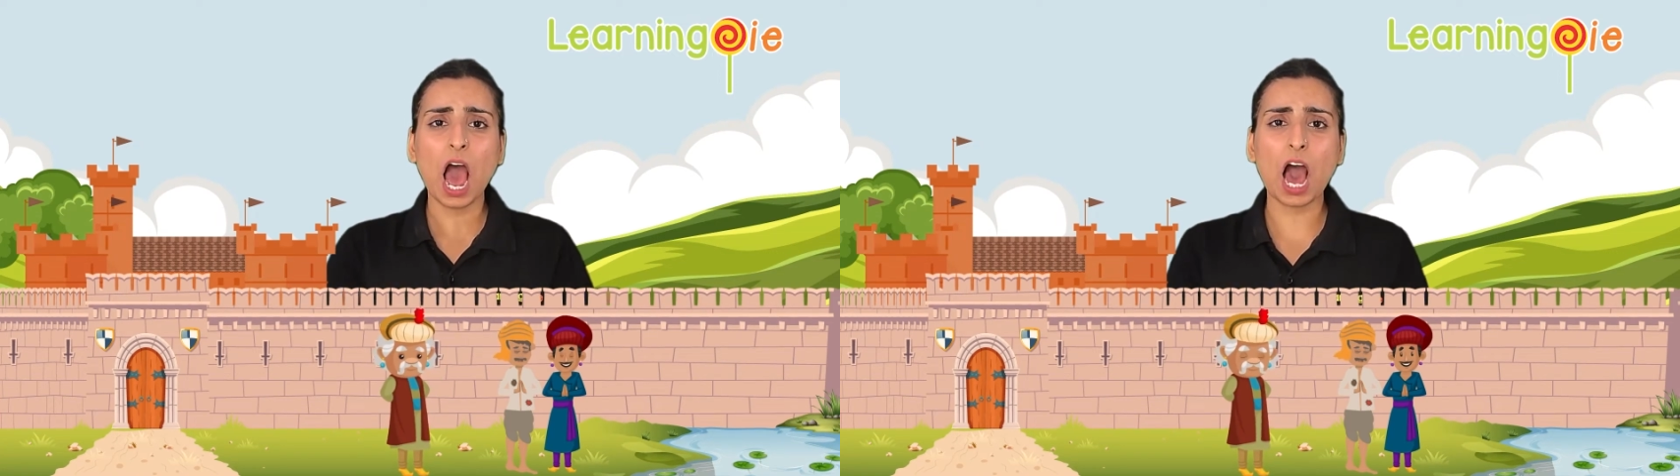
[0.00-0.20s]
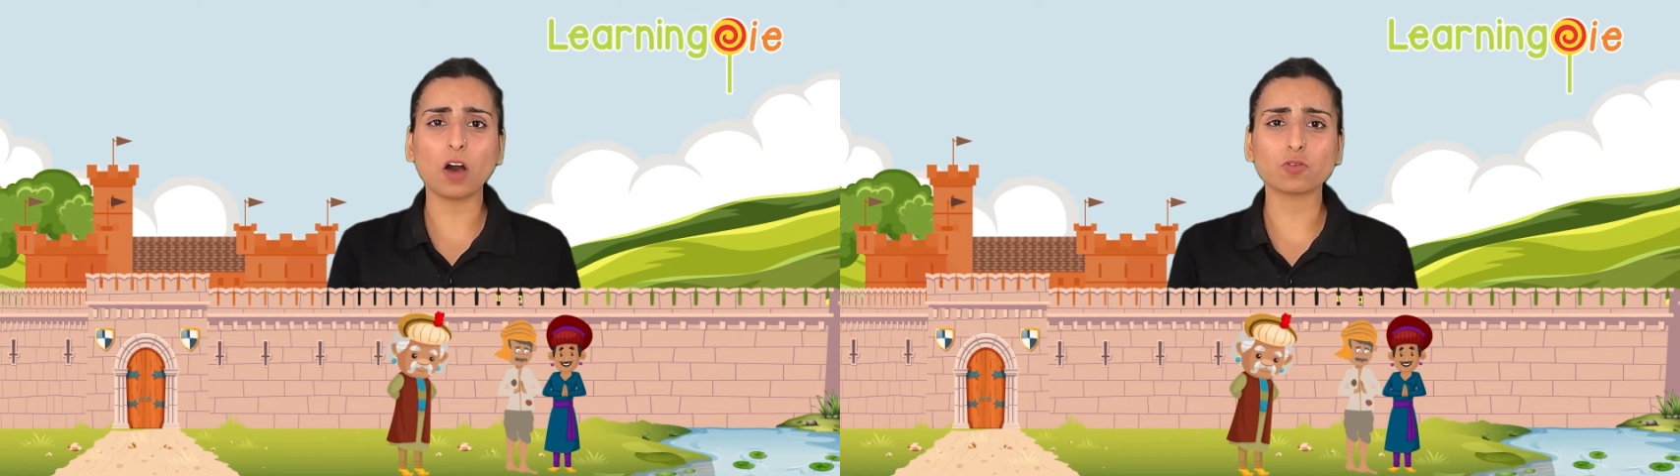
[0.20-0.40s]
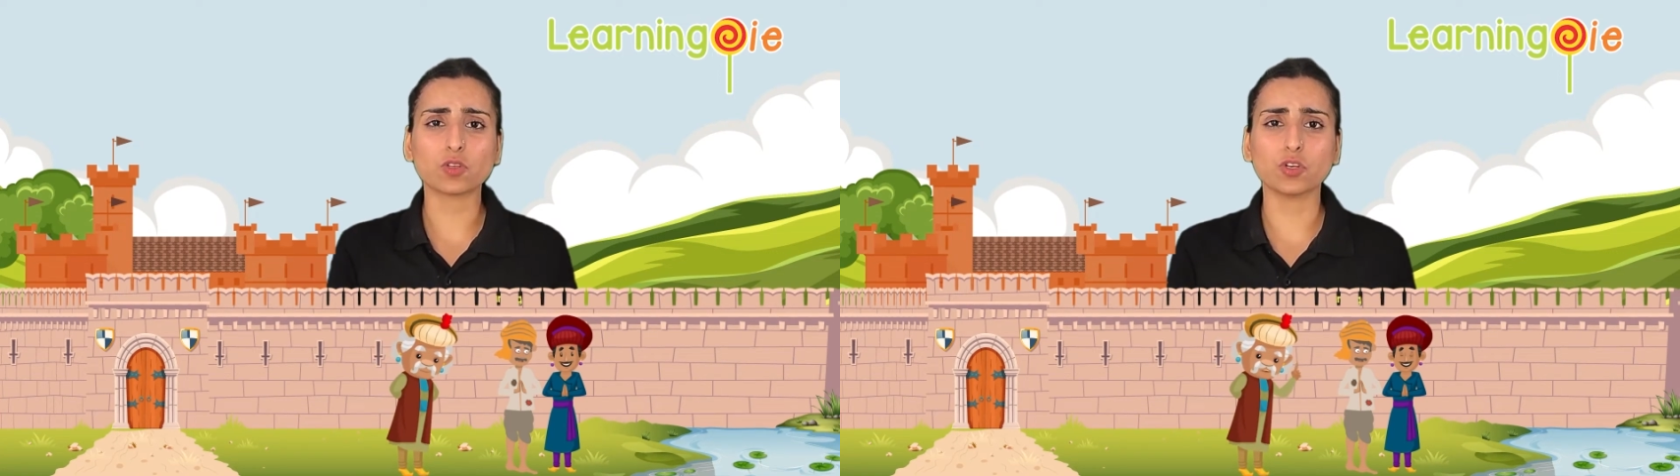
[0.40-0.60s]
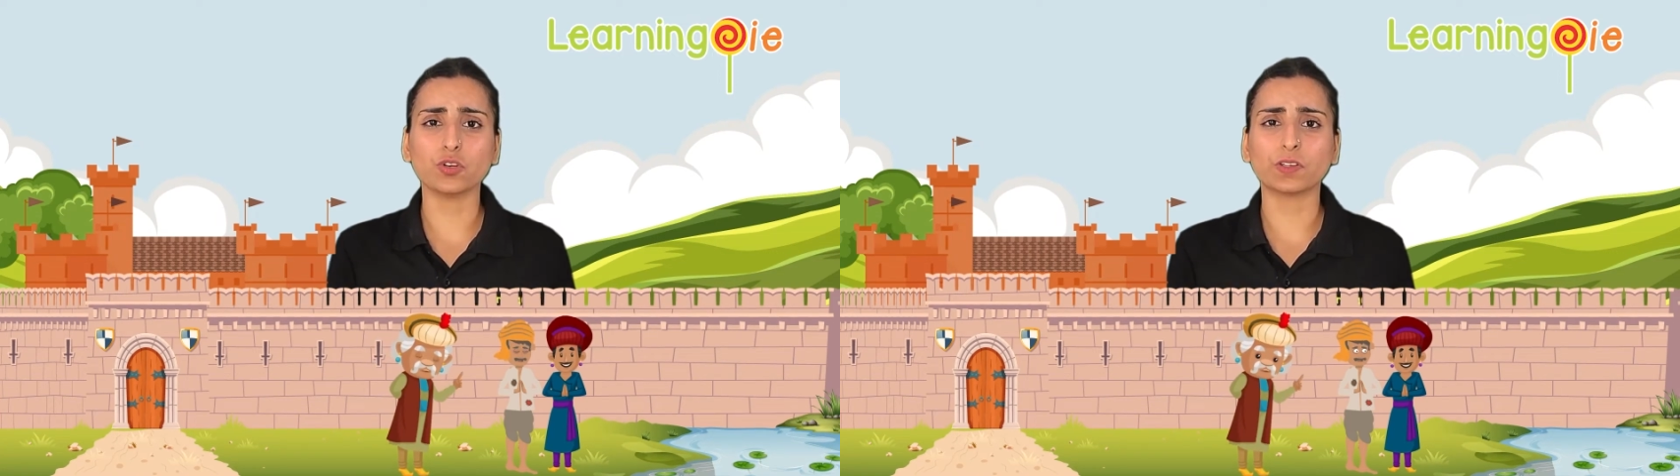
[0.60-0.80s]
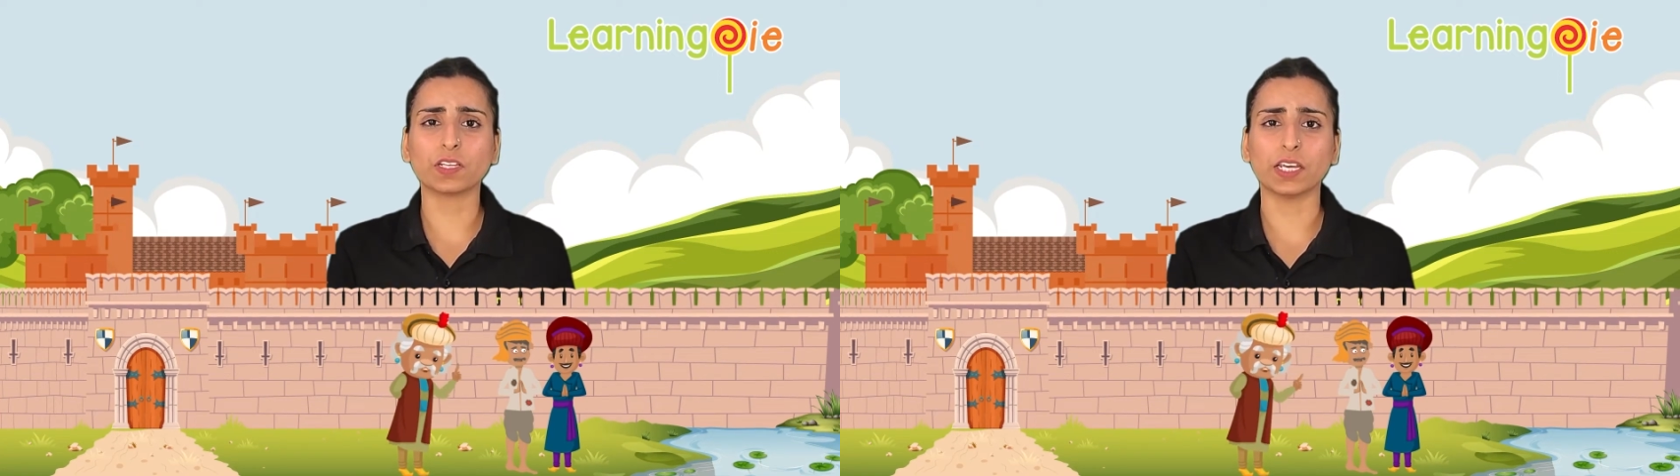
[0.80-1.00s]
how do
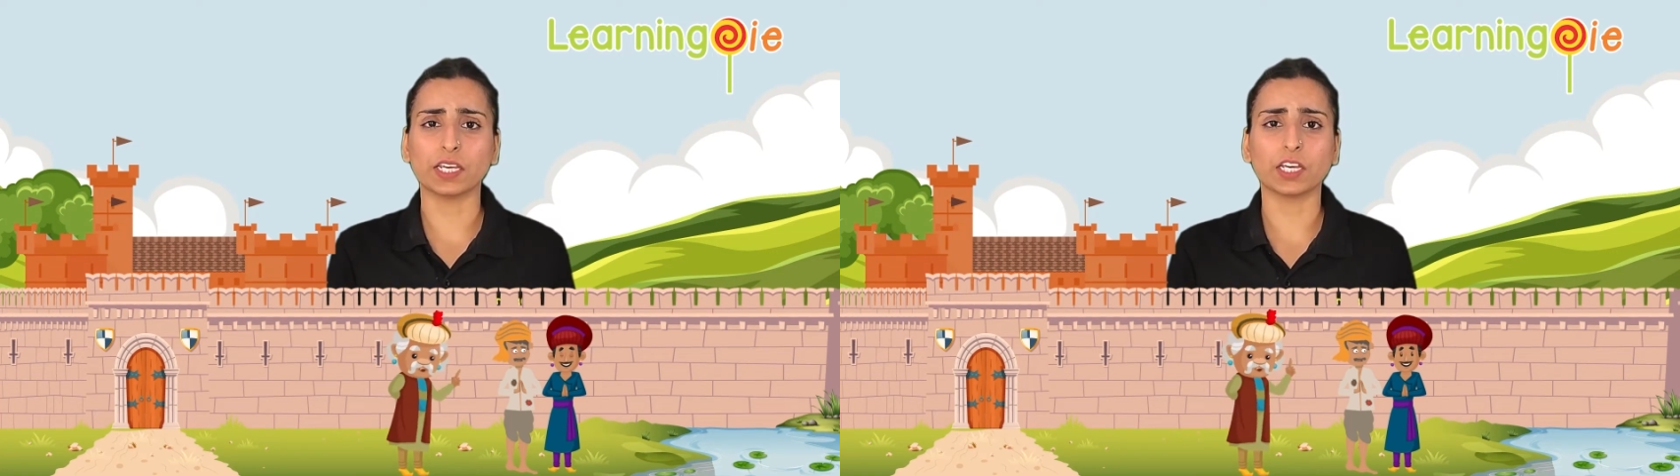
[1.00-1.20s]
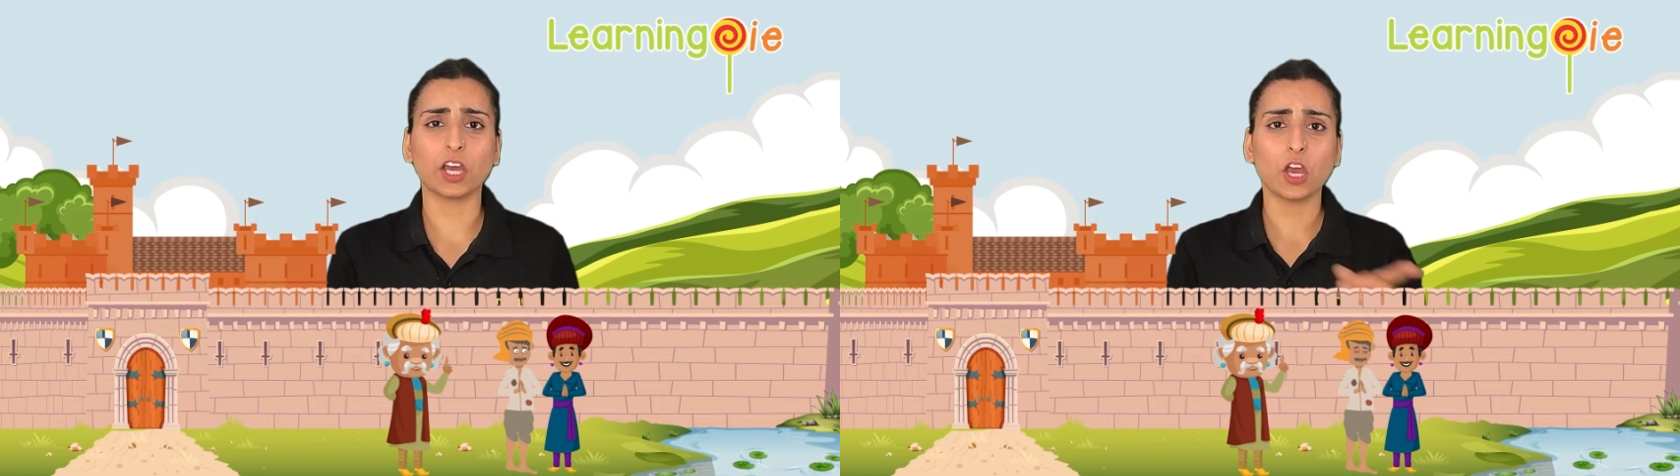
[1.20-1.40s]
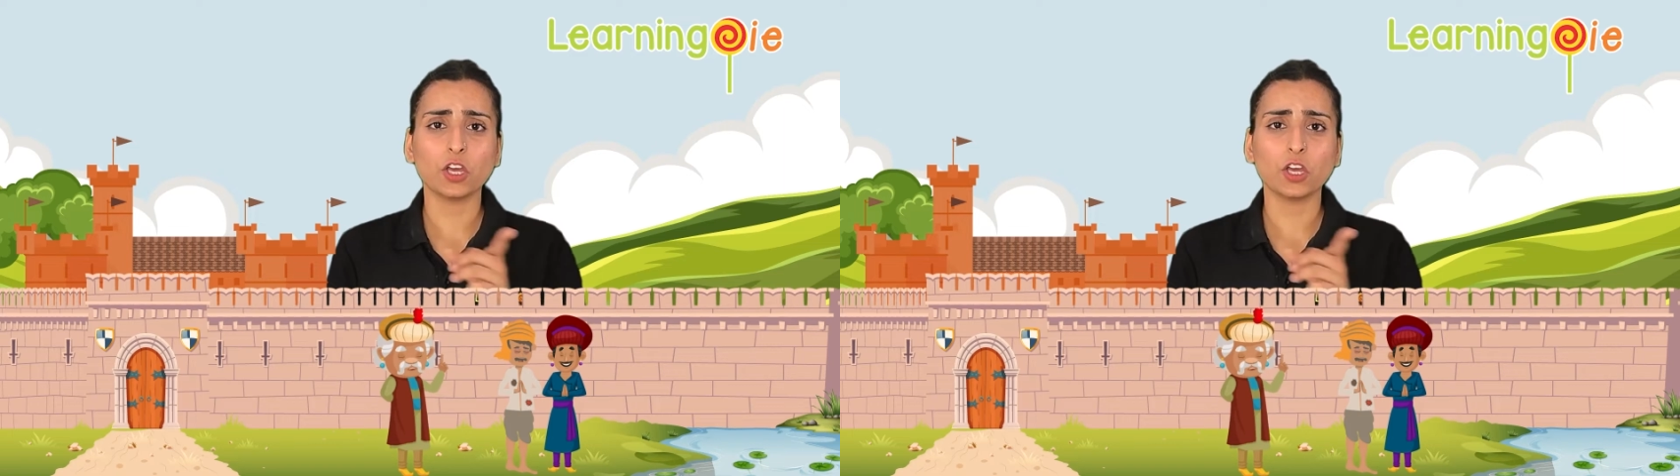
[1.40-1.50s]
you think